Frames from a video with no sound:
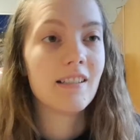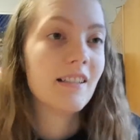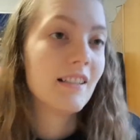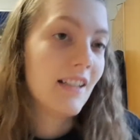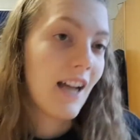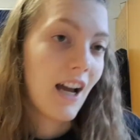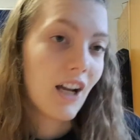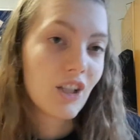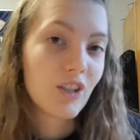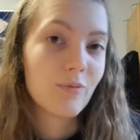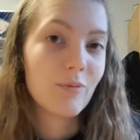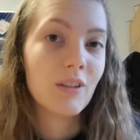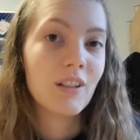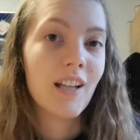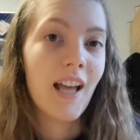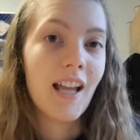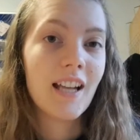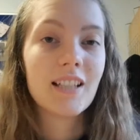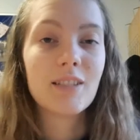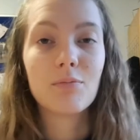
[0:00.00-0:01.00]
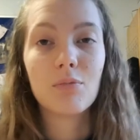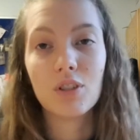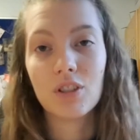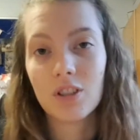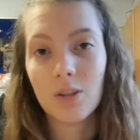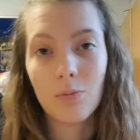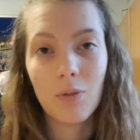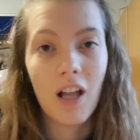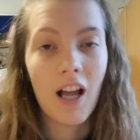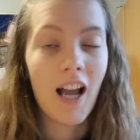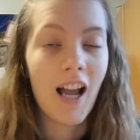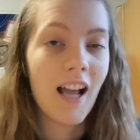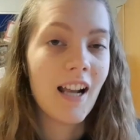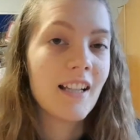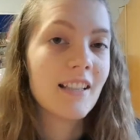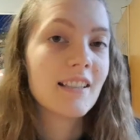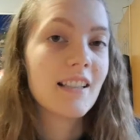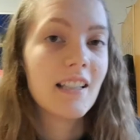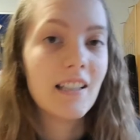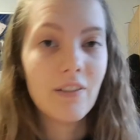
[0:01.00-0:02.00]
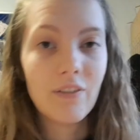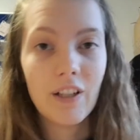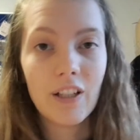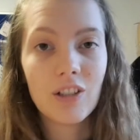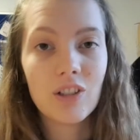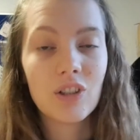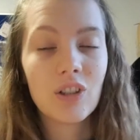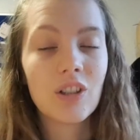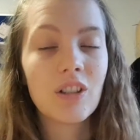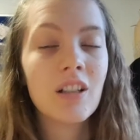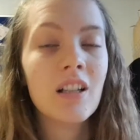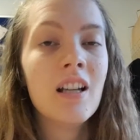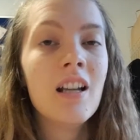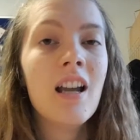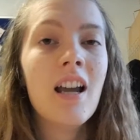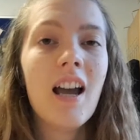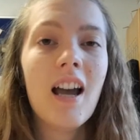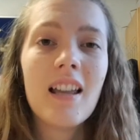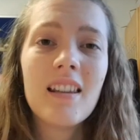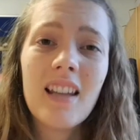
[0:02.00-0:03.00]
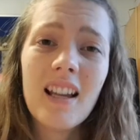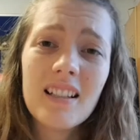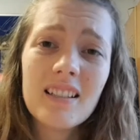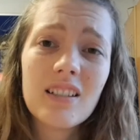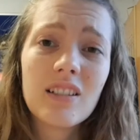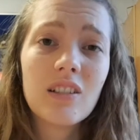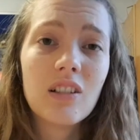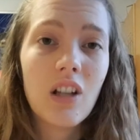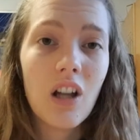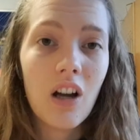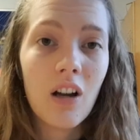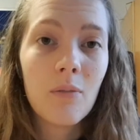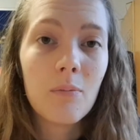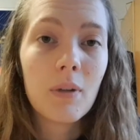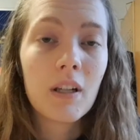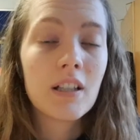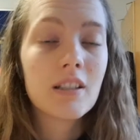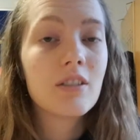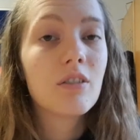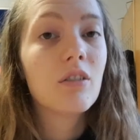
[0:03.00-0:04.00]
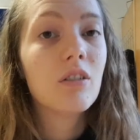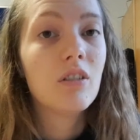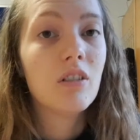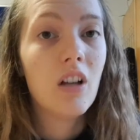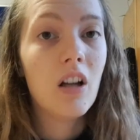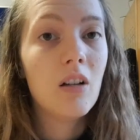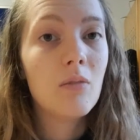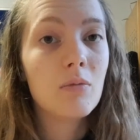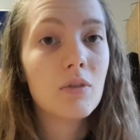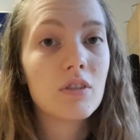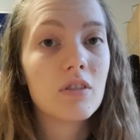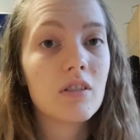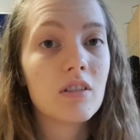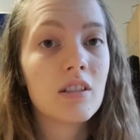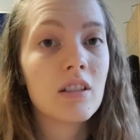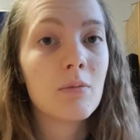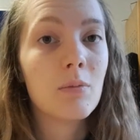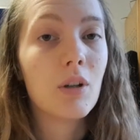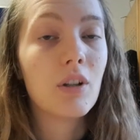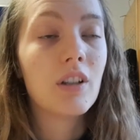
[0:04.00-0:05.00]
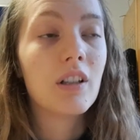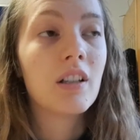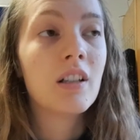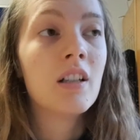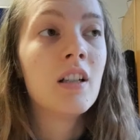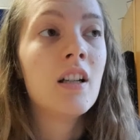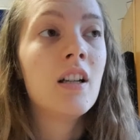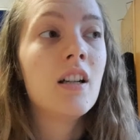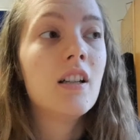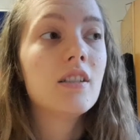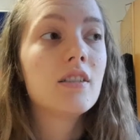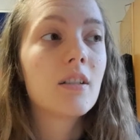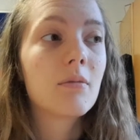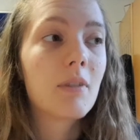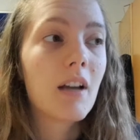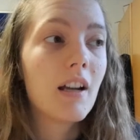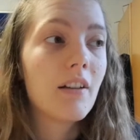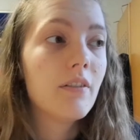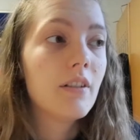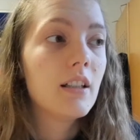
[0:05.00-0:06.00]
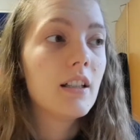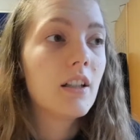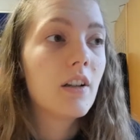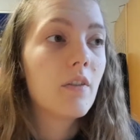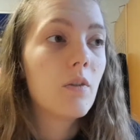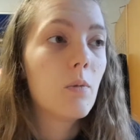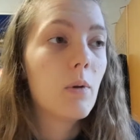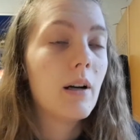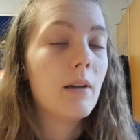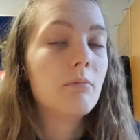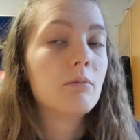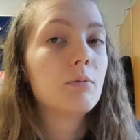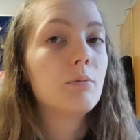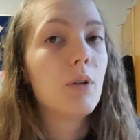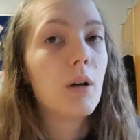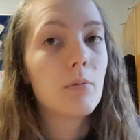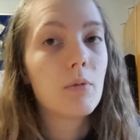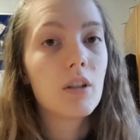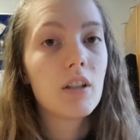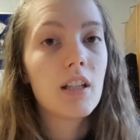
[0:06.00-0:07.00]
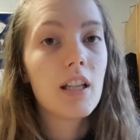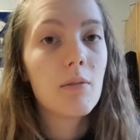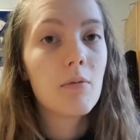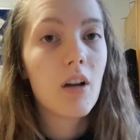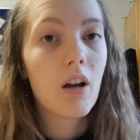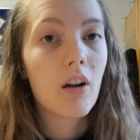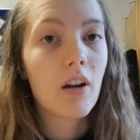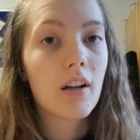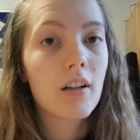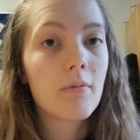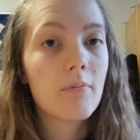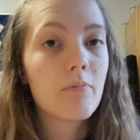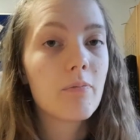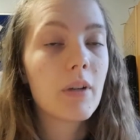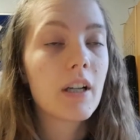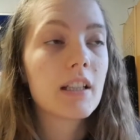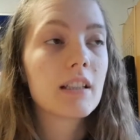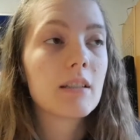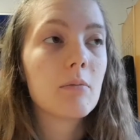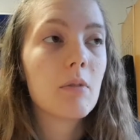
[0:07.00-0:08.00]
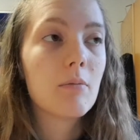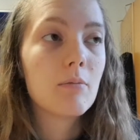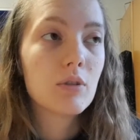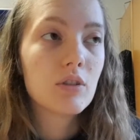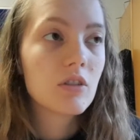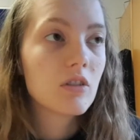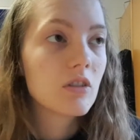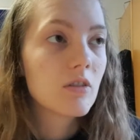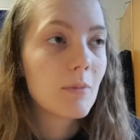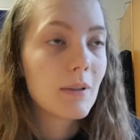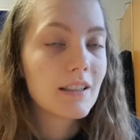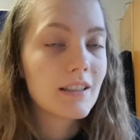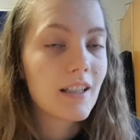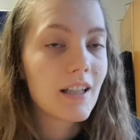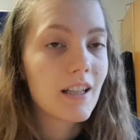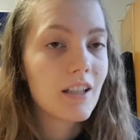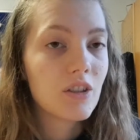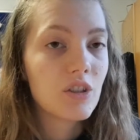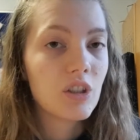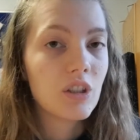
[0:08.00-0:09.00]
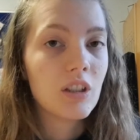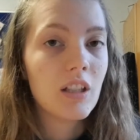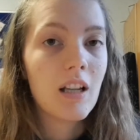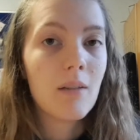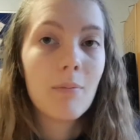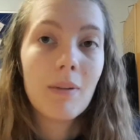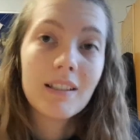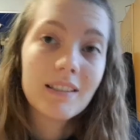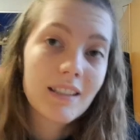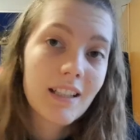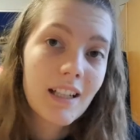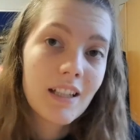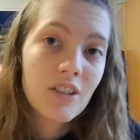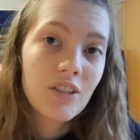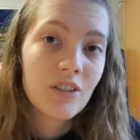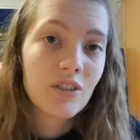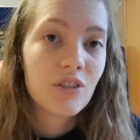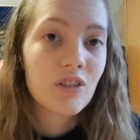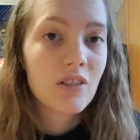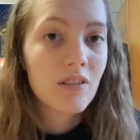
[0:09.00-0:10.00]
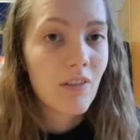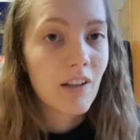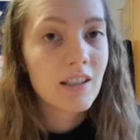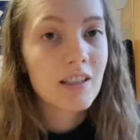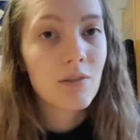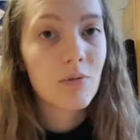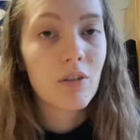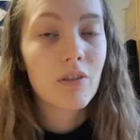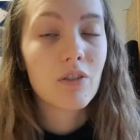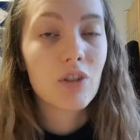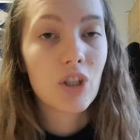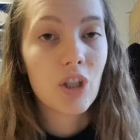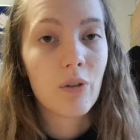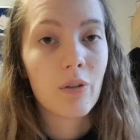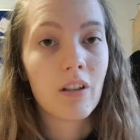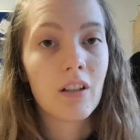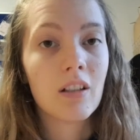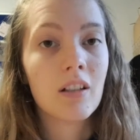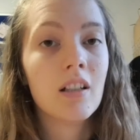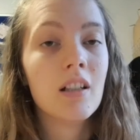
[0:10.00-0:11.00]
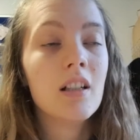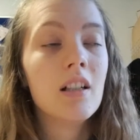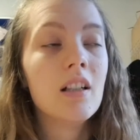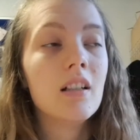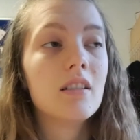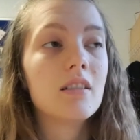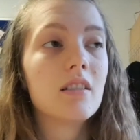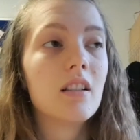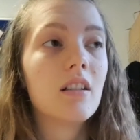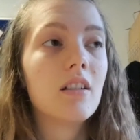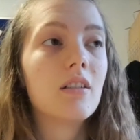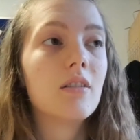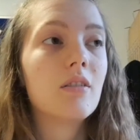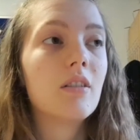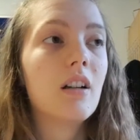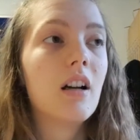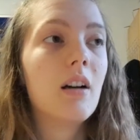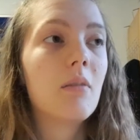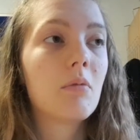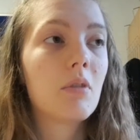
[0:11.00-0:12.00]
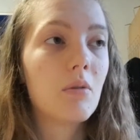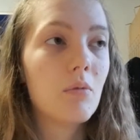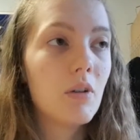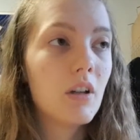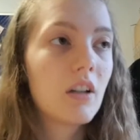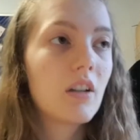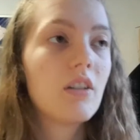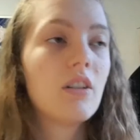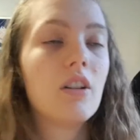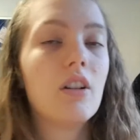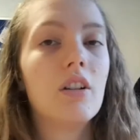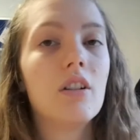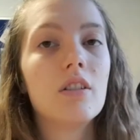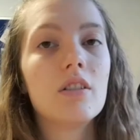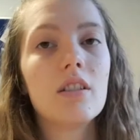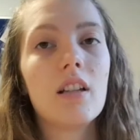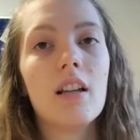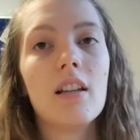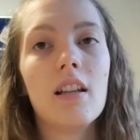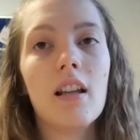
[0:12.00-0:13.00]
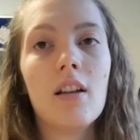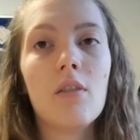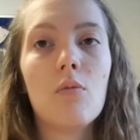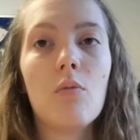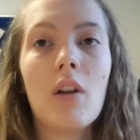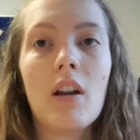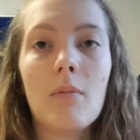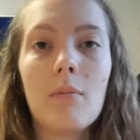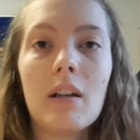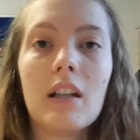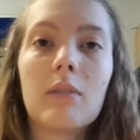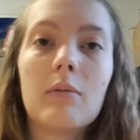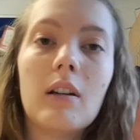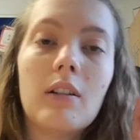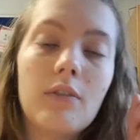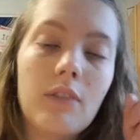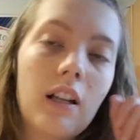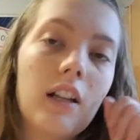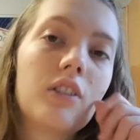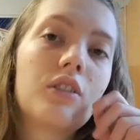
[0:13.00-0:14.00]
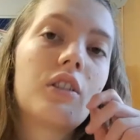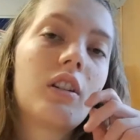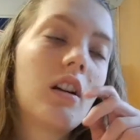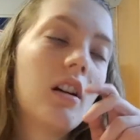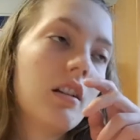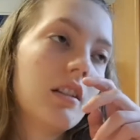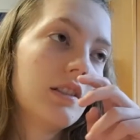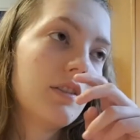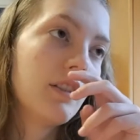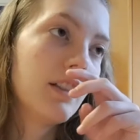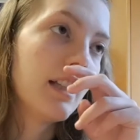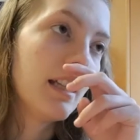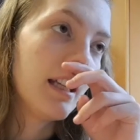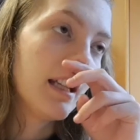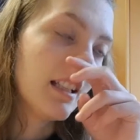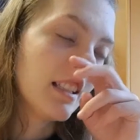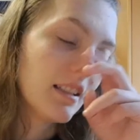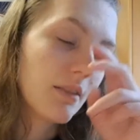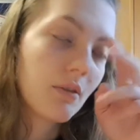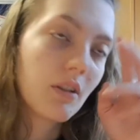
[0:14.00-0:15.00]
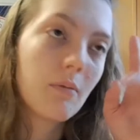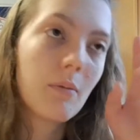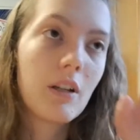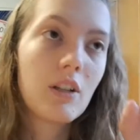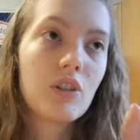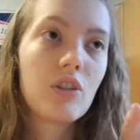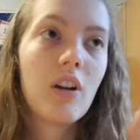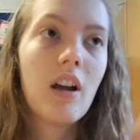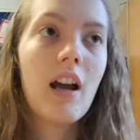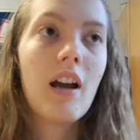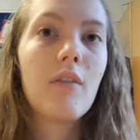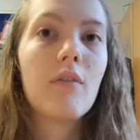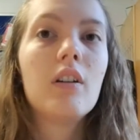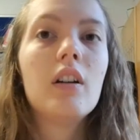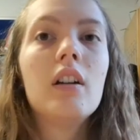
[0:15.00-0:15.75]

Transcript: attachment and its blood supply and its innervation. And that is a lot because there are a lot of muscles in the body. So I'm kind of feeling overwhelmed, but I'm gonna keep going because I'm on muscles of mastication, and mastication is just a fancy word for chewing. So I'm gonna work on those, and then when I'm making my flashcards for these, I'm gonna make sure I have